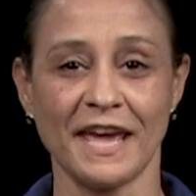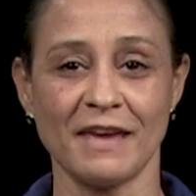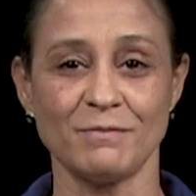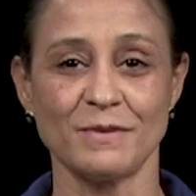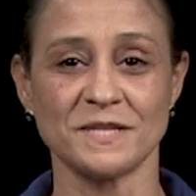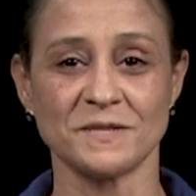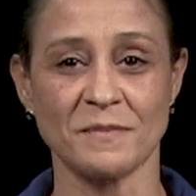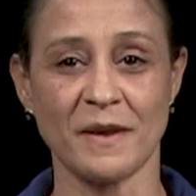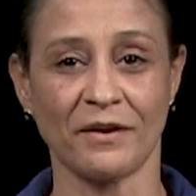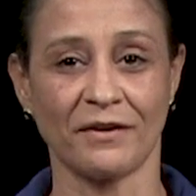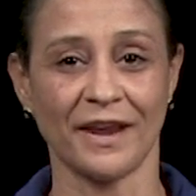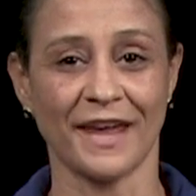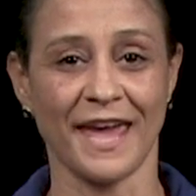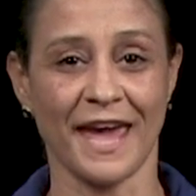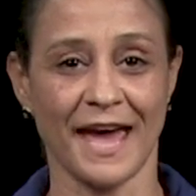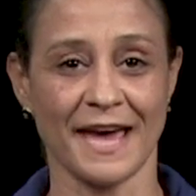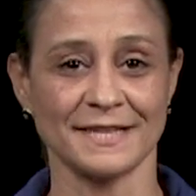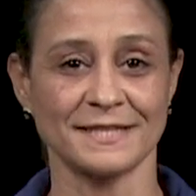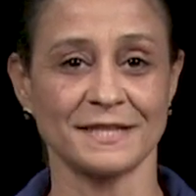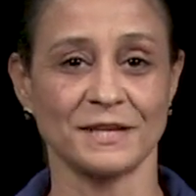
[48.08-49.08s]
name is Mary
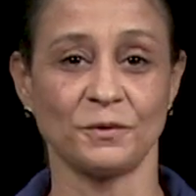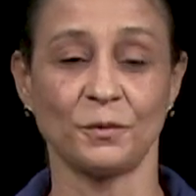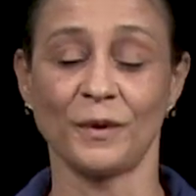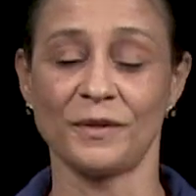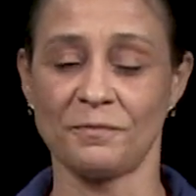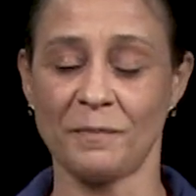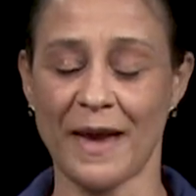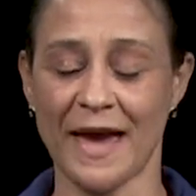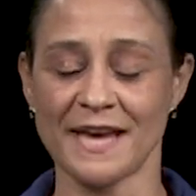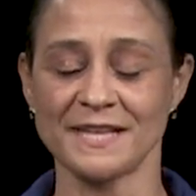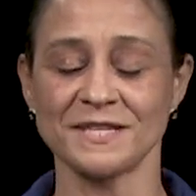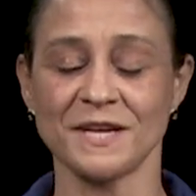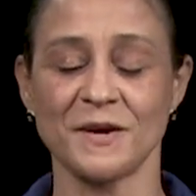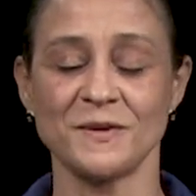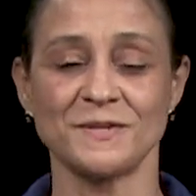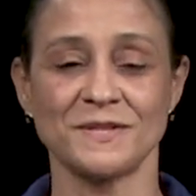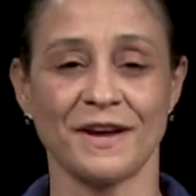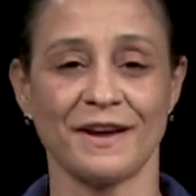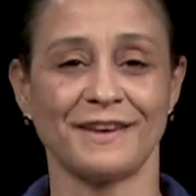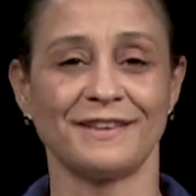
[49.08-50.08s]
Gaston with
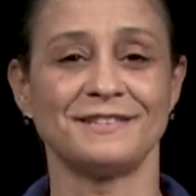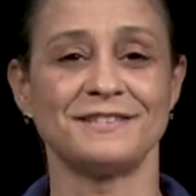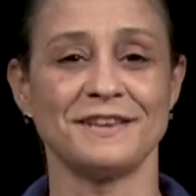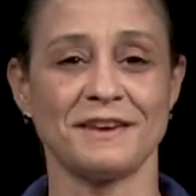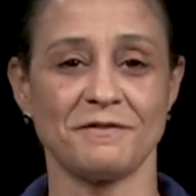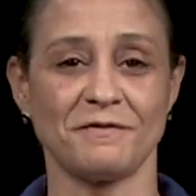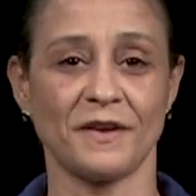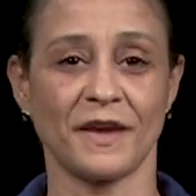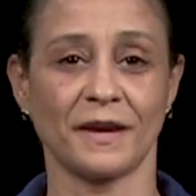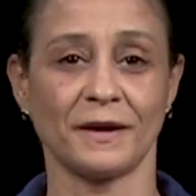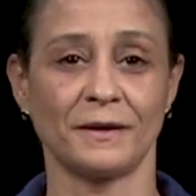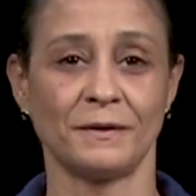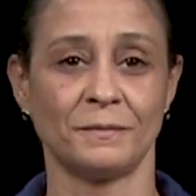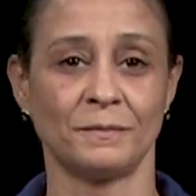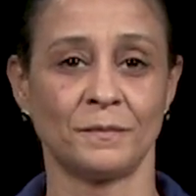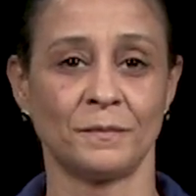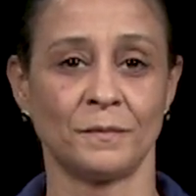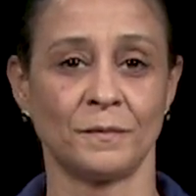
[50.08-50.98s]
PASCO Scientific.